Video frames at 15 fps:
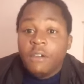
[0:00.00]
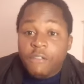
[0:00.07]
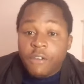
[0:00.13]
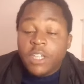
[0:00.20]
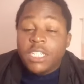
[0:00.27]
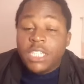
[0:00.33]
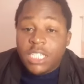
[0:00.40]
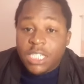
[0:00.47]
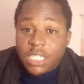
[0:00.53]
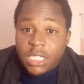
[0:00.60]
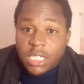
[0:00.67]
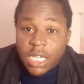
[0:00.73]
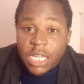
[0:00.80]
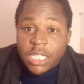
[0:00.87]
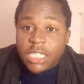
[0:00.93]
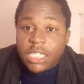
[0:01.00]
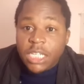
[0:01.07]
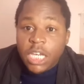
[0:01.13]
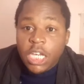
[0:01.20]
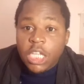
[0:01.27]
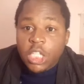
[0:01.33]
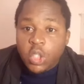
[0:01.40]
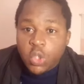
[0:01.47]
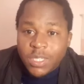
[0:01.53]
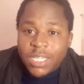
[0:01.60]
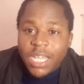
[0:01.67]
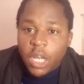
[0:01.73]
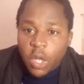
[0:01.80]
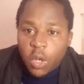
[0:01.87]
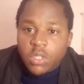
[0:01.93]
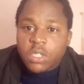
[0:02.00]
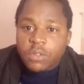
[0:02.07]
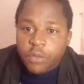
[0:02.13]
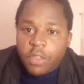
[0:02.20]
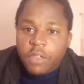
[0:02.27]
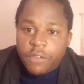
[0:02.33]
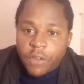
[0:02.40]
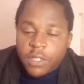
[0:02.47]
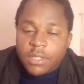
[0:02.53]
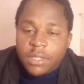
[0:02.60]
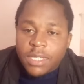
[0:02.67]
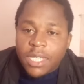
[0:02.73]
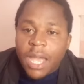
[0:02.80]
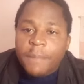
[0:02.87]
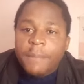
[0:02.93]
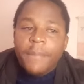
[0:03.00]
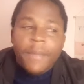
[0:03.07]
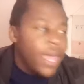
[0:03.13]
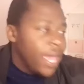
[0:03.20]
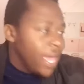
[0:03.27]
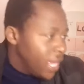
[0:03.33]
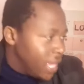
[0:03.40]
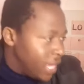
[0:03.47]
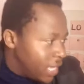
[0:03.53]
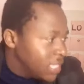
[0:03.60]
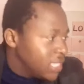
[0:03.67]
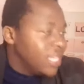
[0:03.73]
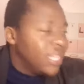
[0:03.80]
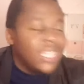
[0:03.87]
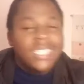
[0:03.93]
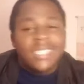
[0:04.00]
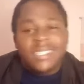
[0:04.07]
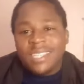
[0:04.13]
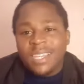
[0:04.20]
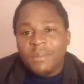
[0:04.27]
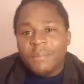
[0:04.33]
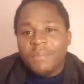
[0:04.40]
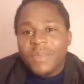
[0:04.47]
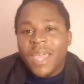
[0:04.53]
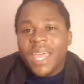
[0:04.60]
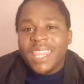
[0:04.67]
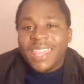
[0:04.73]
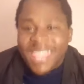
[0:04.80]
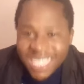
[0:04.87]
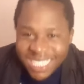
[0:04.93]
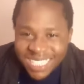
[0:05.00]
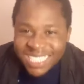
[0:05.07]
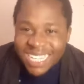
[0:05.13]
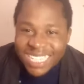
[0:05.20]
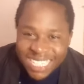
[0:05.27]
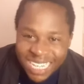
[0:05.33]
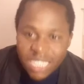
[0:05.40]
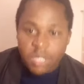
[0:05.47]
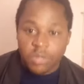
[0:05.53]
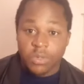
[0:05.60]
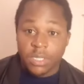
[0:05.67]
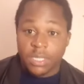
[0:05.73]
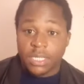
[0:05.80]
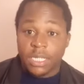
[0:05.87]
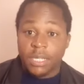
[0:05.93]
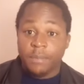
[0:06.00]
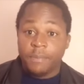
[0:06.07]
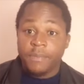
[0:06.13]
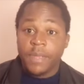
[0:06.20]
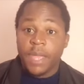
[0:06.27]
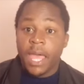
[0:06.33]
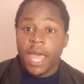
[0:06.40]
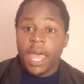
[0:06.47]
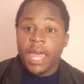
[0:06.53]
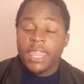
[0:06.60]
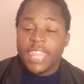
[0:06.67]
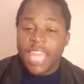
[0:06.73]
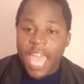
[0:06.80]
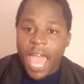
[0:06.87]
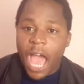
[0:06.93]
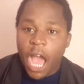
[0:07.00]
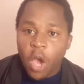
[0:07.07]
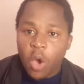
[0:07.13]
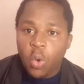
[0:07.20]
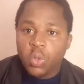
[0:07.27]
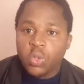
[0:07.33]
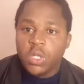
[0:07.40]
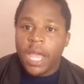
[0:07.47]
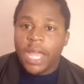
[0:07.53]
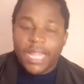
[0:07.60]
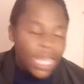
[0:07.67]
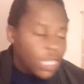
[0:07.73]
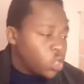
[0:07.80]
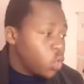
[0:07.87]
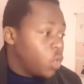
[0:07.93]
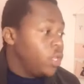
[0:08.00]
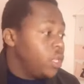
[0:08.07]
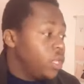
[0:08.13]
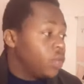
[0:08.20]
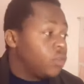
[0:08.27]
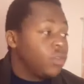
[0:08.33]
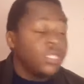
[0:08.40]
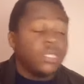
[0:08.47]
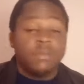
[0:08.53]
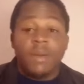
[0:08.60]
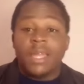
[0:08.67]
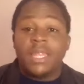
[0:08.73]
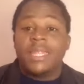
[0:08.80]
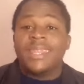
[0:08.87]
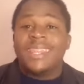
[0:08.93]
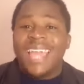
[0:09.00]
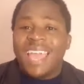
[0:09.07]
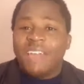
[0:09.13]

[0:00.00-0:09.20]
shirt, today lost for the first time. He is in this team. This is a dangerous team. They are good. And Antoine Griezmann, they